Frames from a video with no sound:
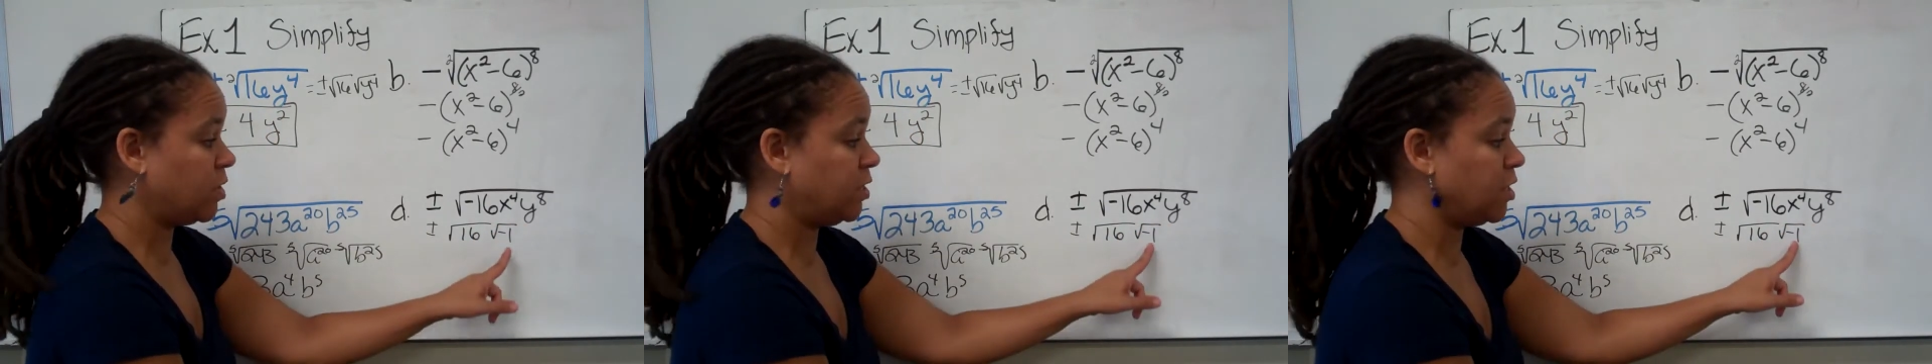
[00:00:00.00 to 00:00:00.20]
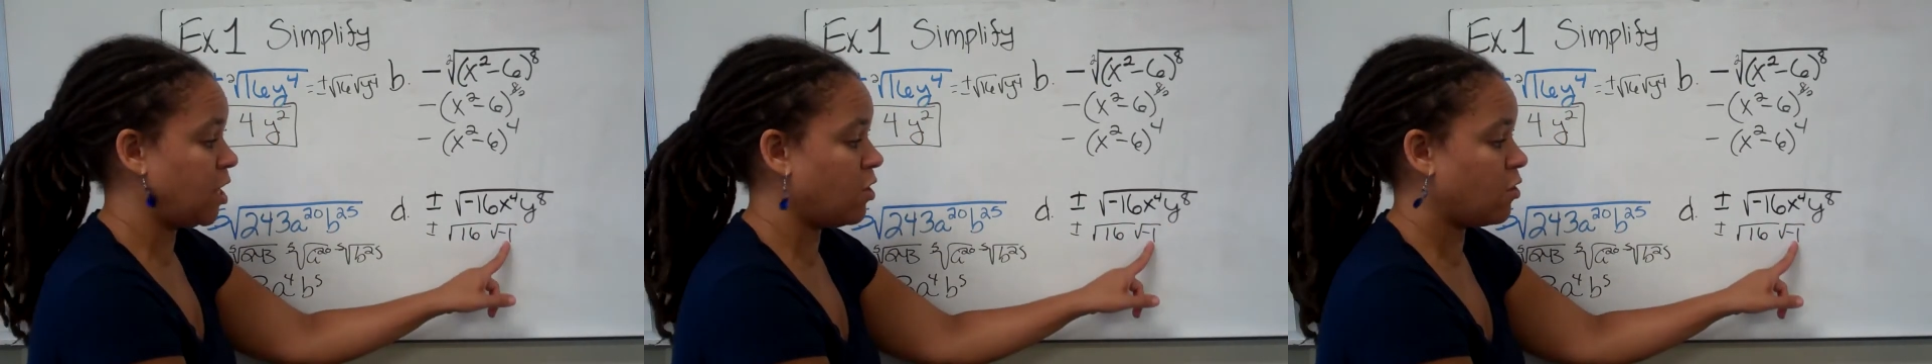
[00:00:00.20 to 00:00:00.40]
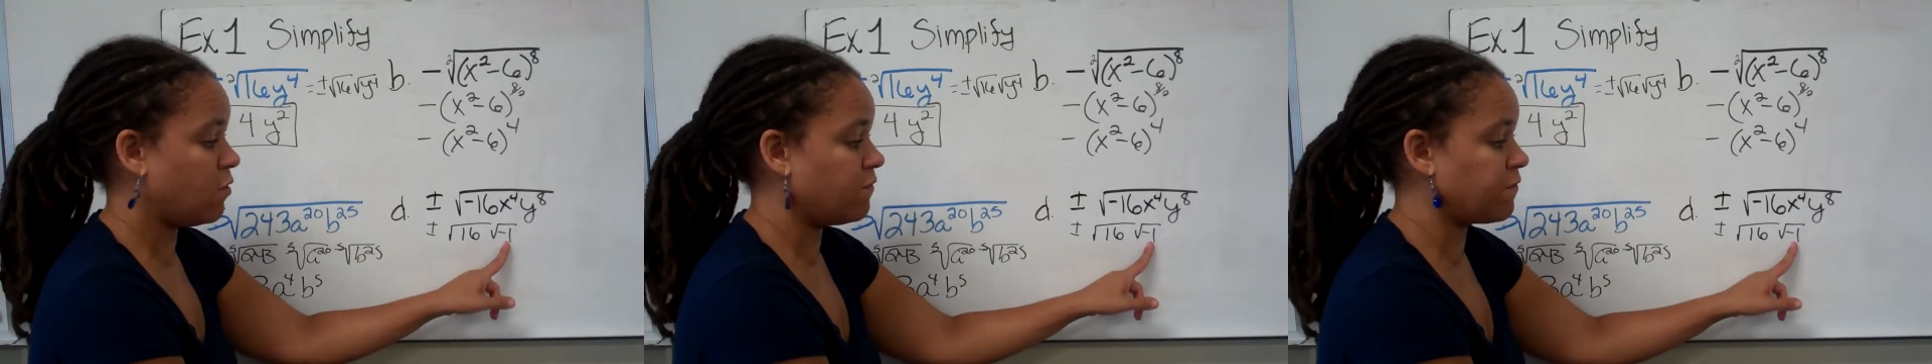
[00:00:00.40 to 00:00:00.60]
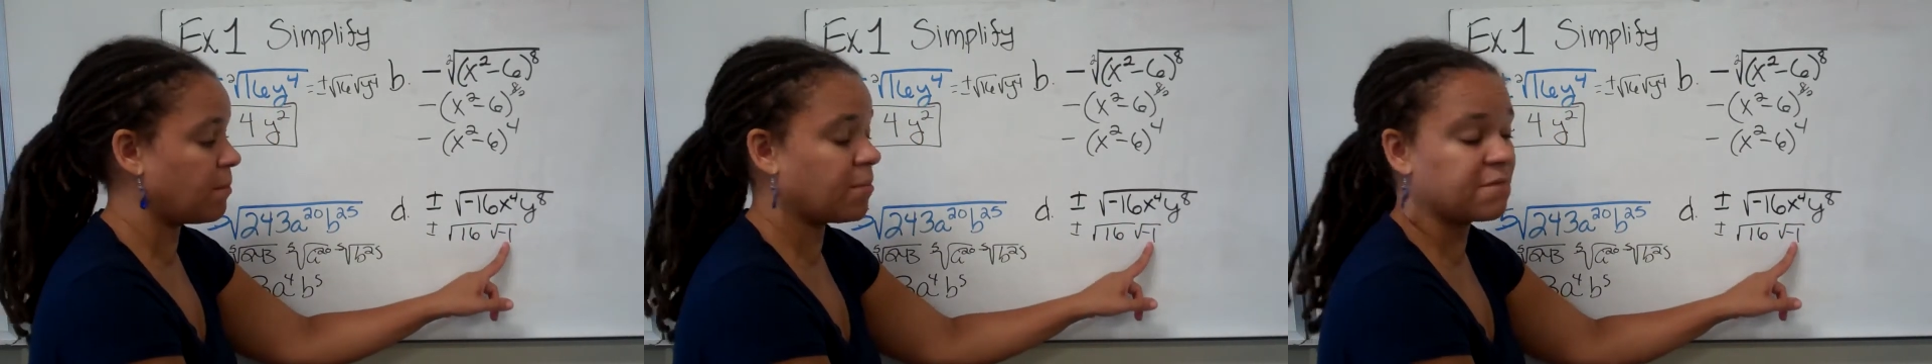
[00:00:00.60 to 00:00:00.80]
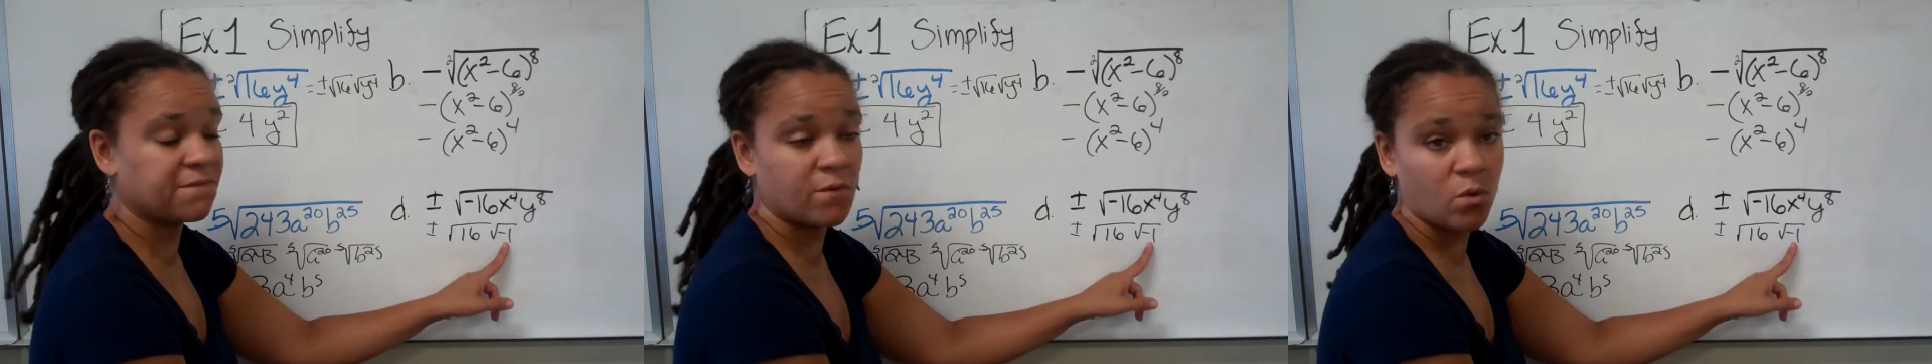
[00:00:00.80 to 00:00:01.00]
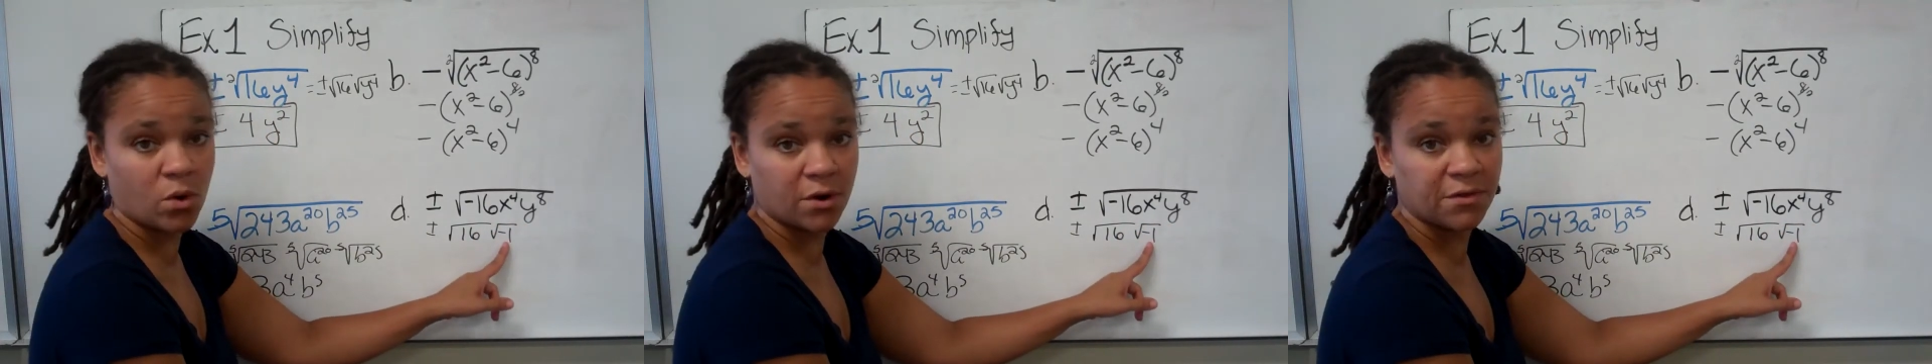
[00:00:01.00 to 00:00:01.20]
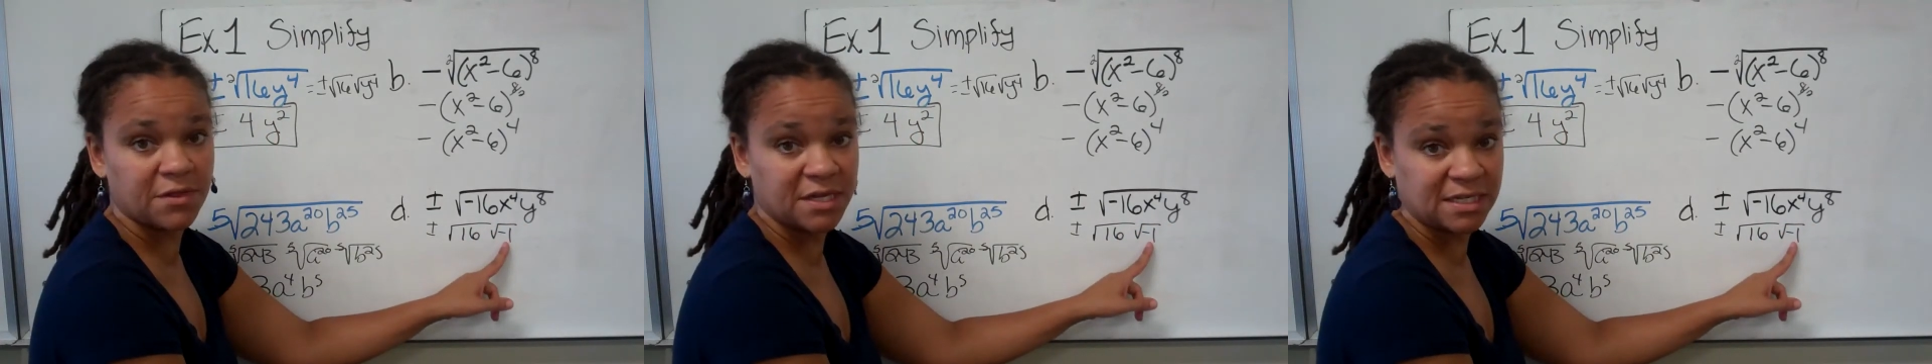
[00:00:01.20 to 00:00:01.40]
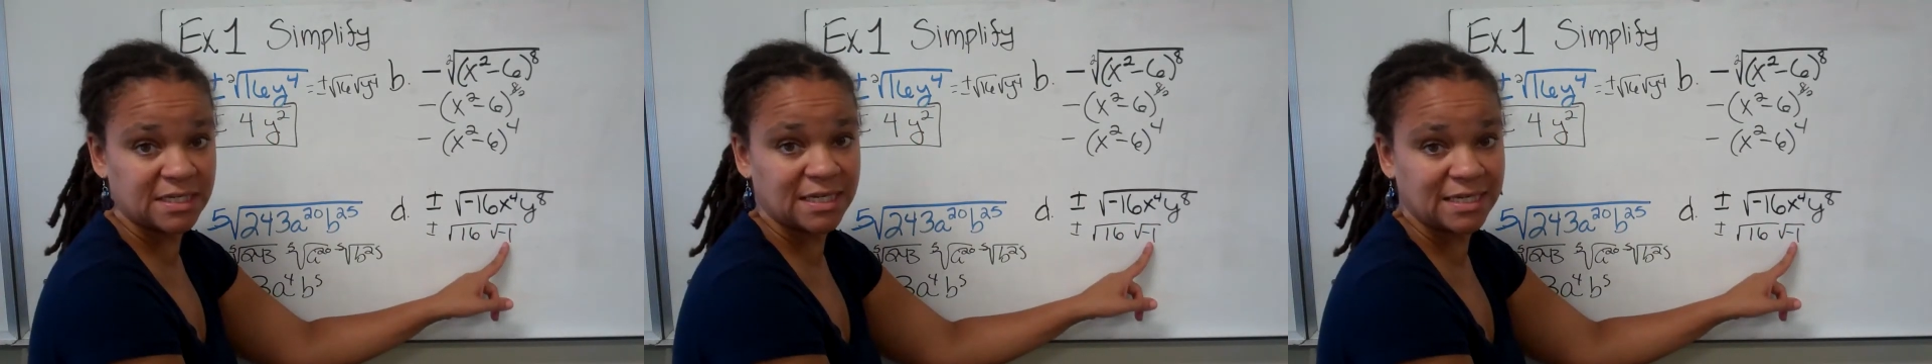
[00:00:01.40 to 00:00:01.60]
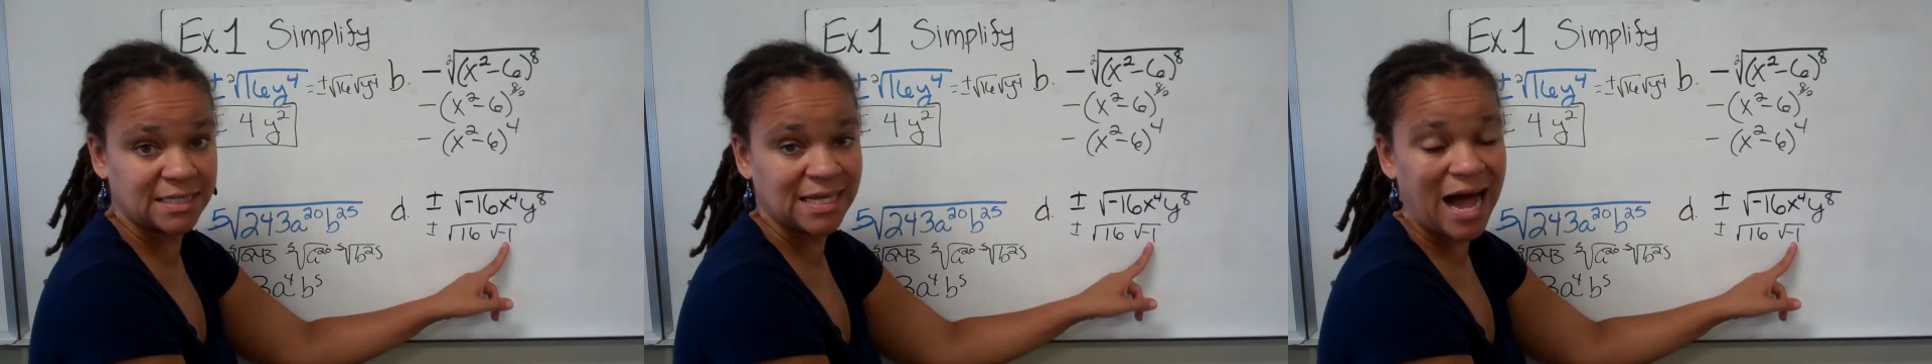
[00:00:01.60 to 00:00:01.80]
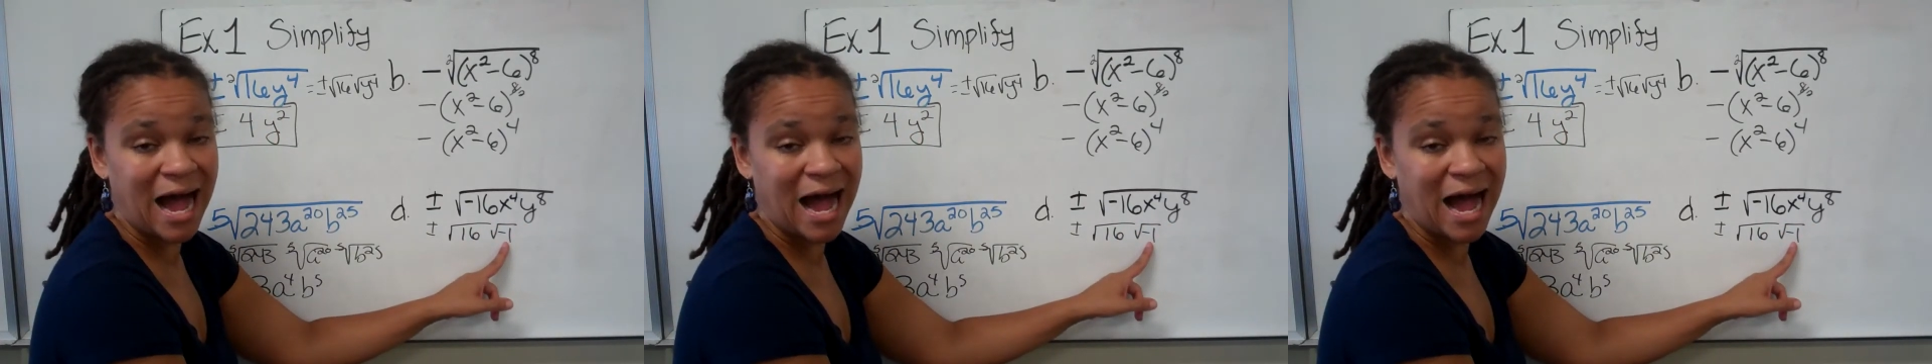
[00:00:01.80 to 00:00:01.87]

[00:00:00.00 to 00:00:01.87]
know from before this is